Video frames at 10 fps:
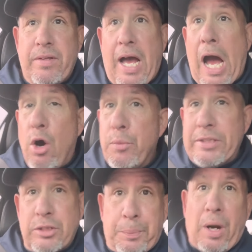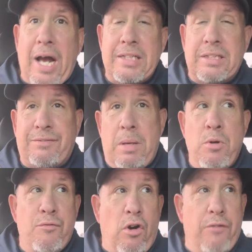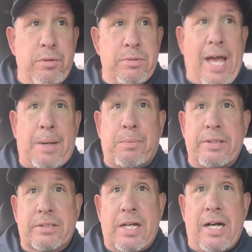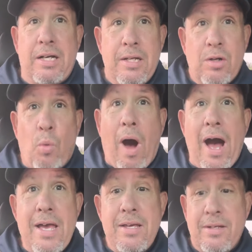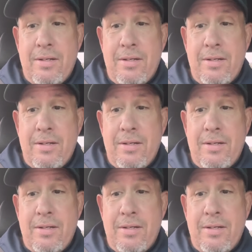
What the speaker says: I will be surprised if they move on from Dak Prescott. Why?